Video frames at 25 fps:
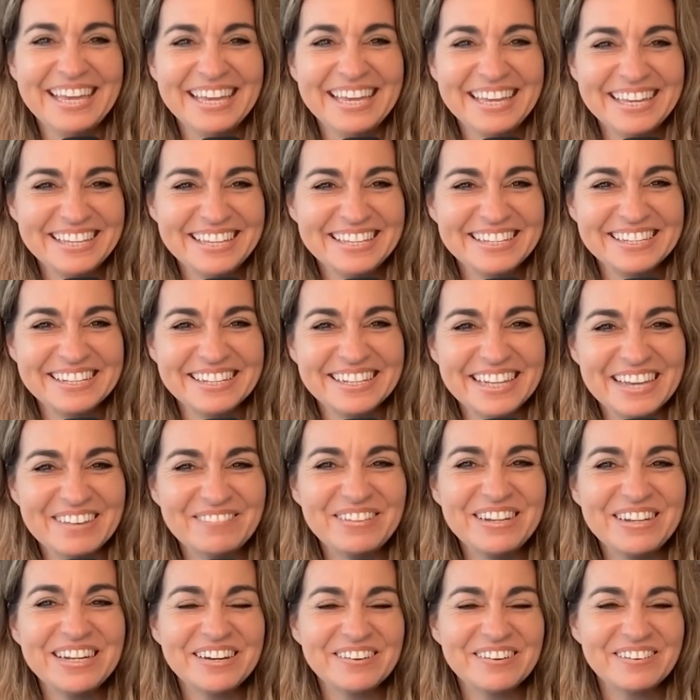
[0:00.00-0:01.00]
So let me
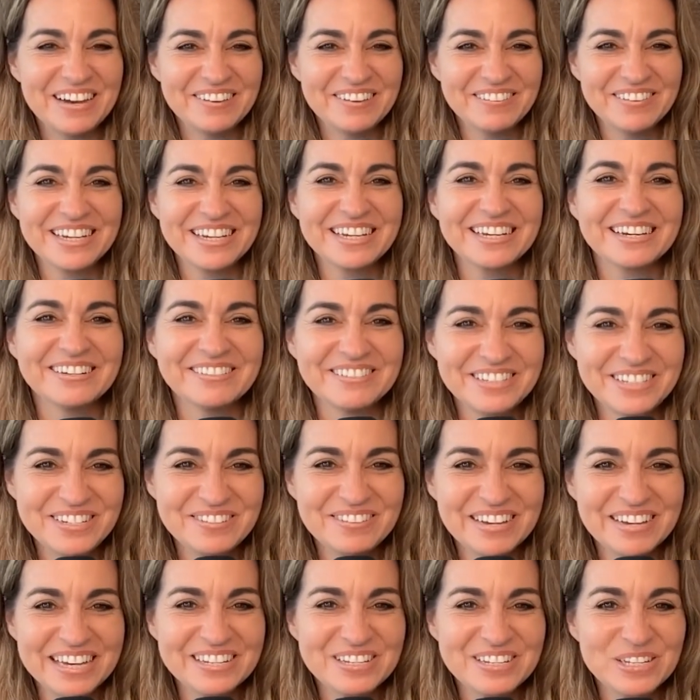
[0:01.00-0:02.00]
know how it goes. You
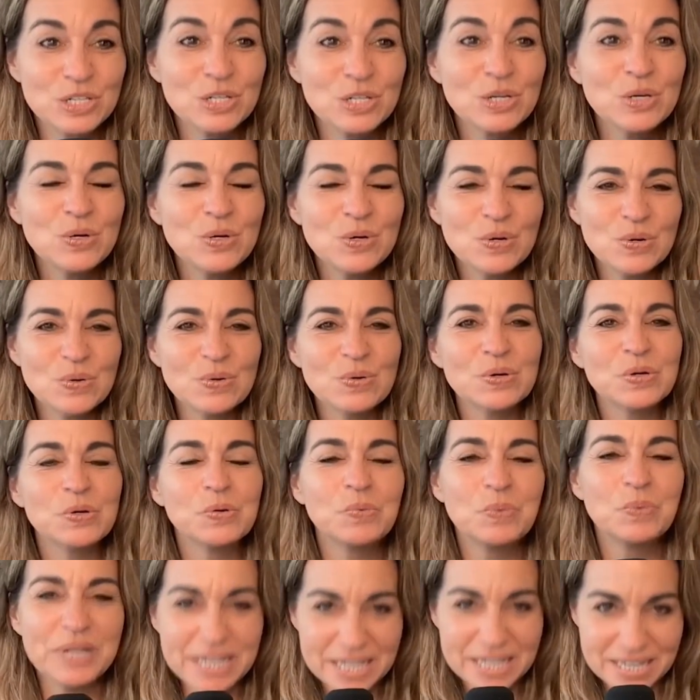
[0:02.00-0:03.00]
got 2
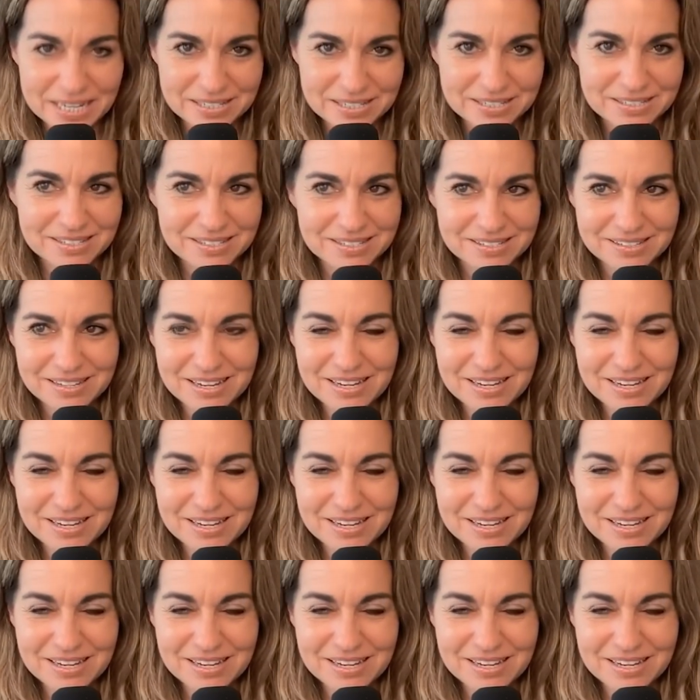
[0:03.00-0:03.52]
weeks.